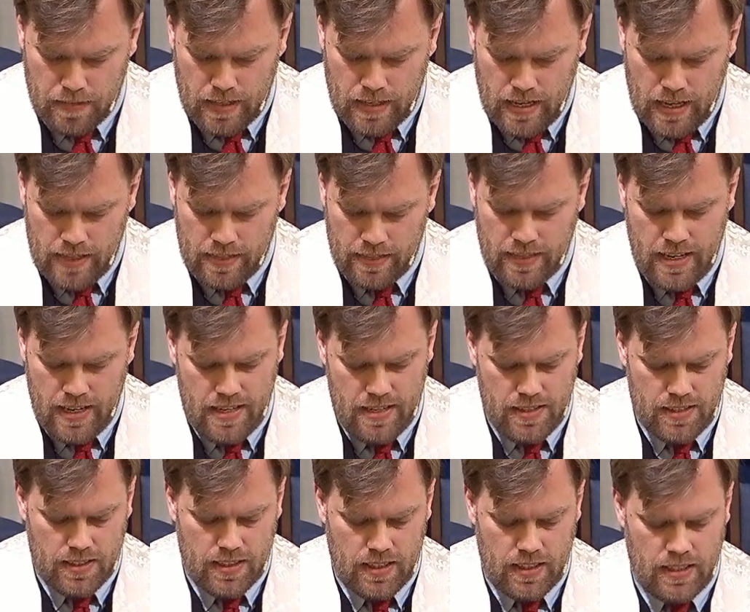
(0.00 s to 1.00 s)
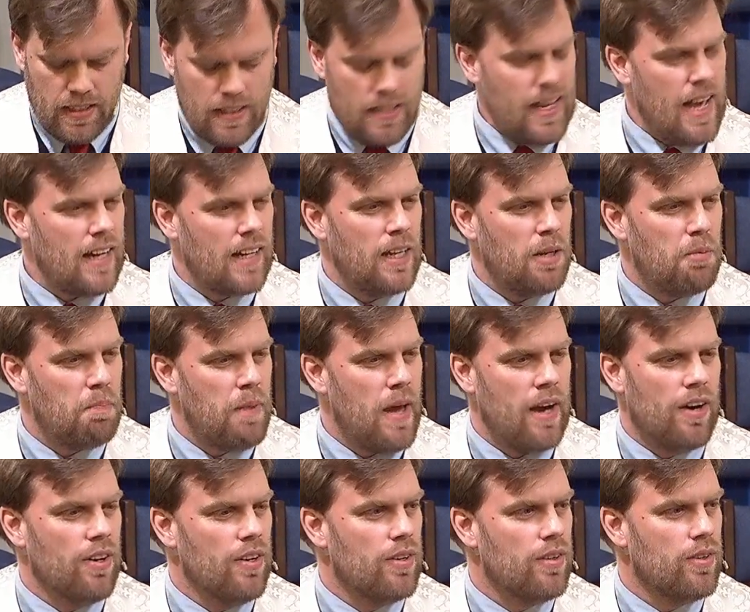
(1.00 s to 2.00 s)
And things did not get
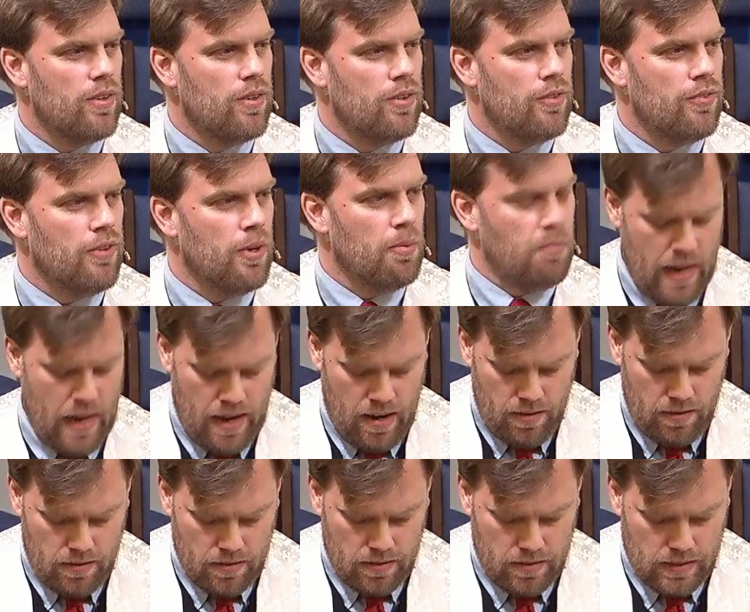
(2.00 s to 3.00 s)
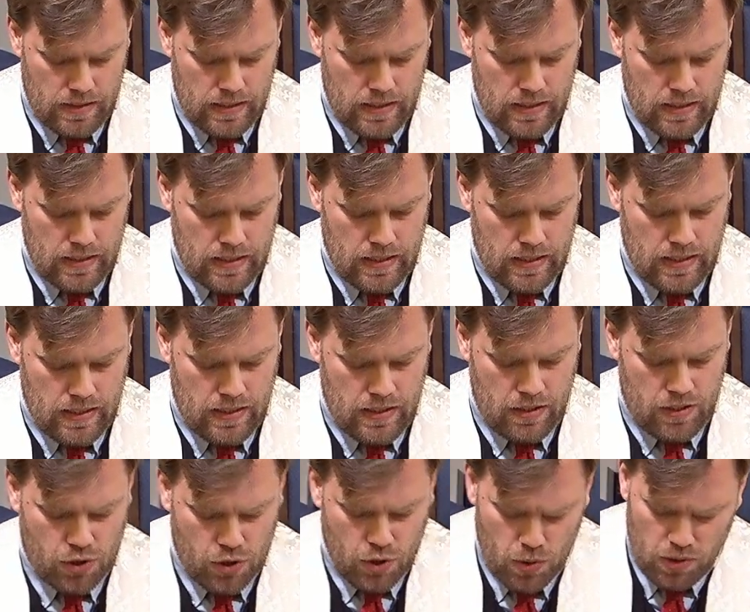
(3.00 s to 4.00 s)
better from there.
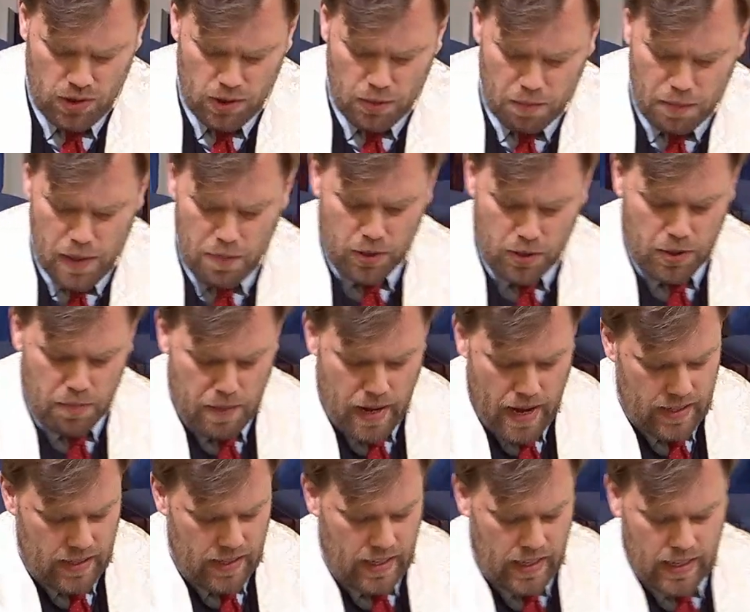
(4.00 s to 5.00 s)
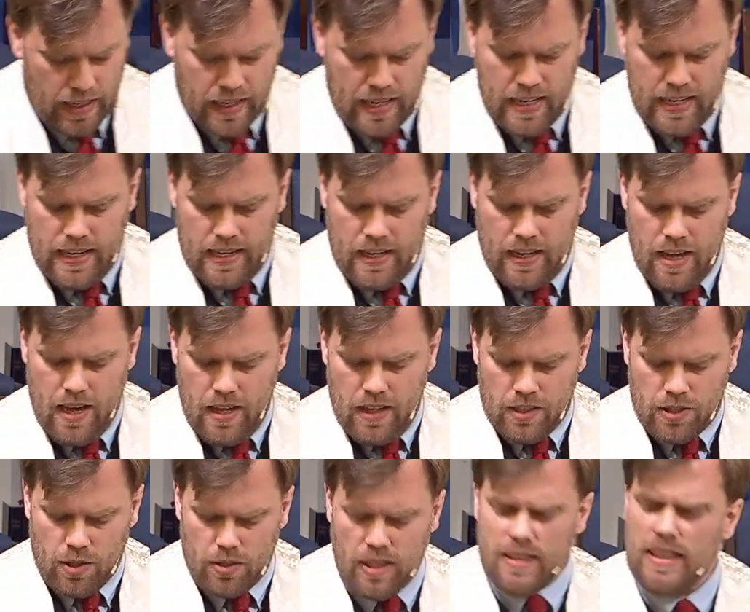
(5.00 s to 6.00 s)
Soon the people demanded a king
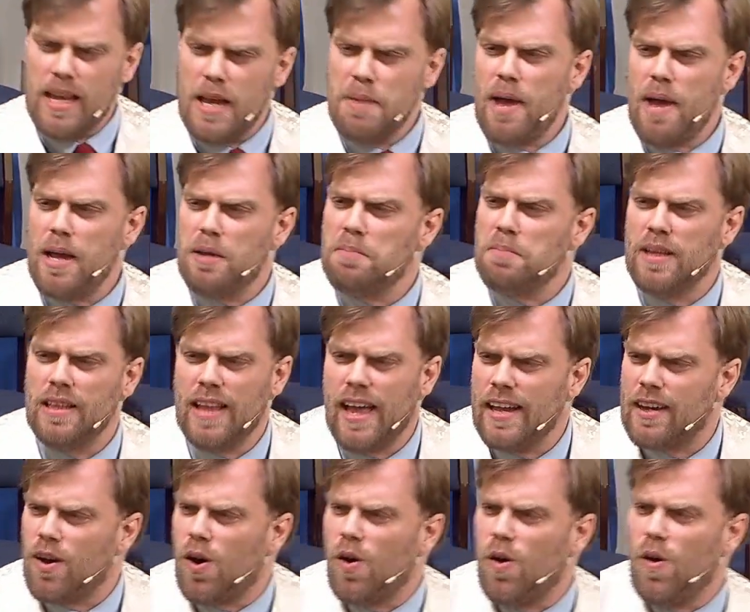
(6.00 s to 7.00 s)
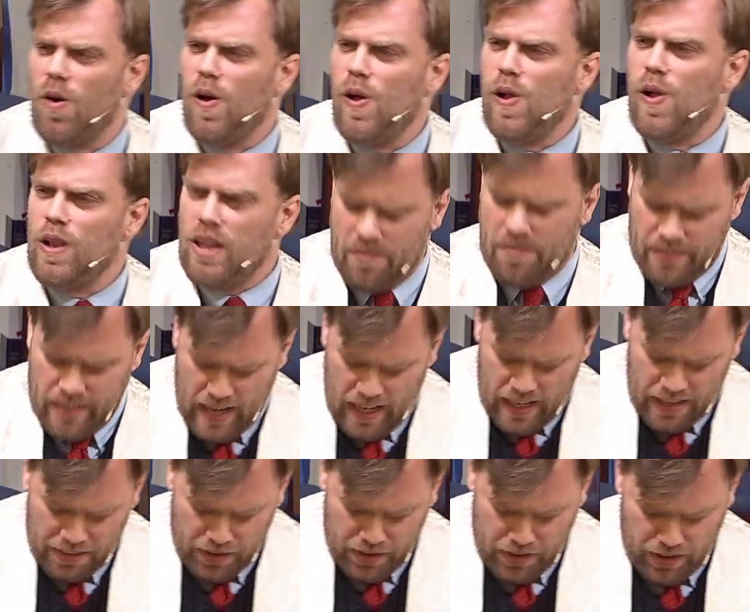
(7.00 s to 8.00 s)
so that they might be like all of the
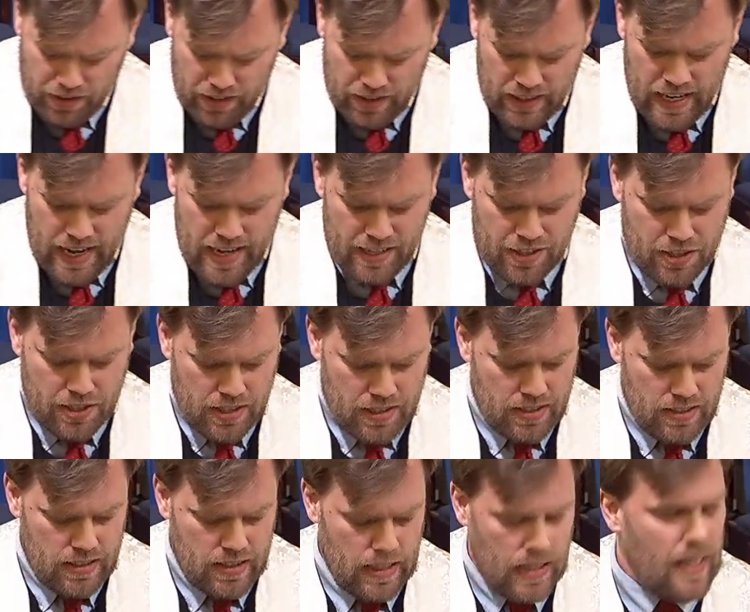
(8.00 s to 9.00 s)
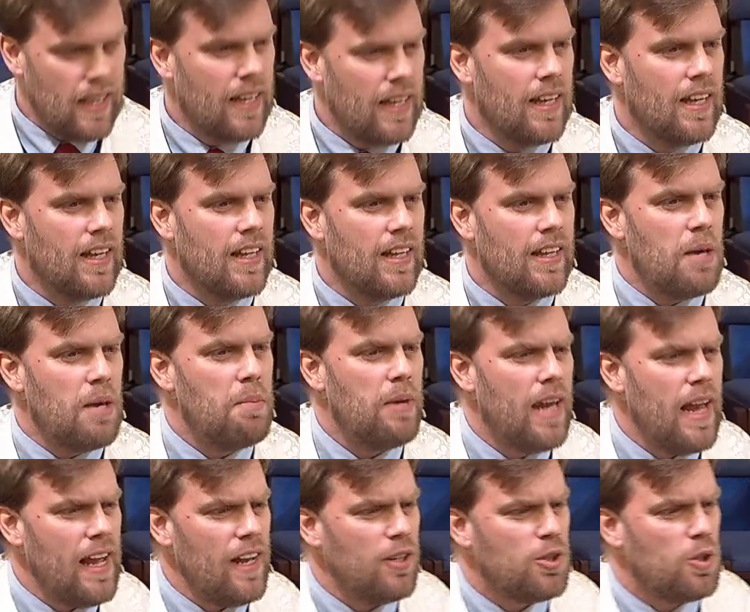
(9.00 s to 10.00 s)
other nations. They
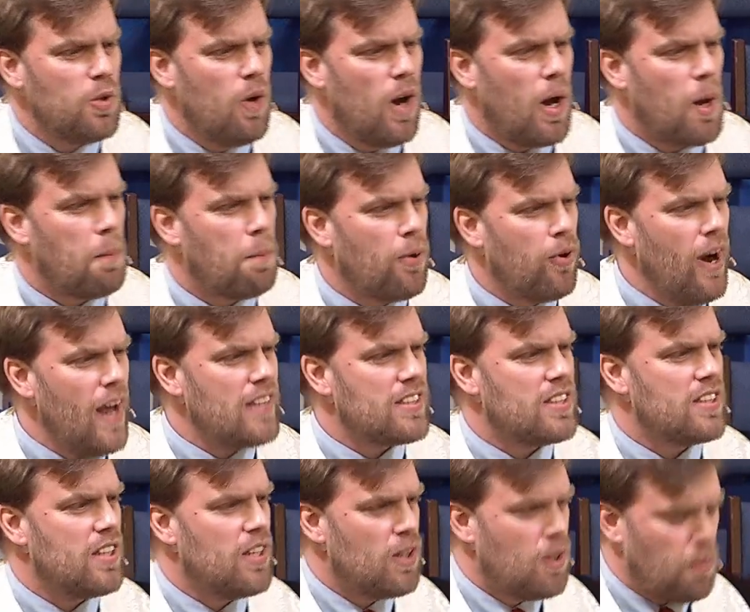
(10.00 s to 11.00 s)
began to oppress the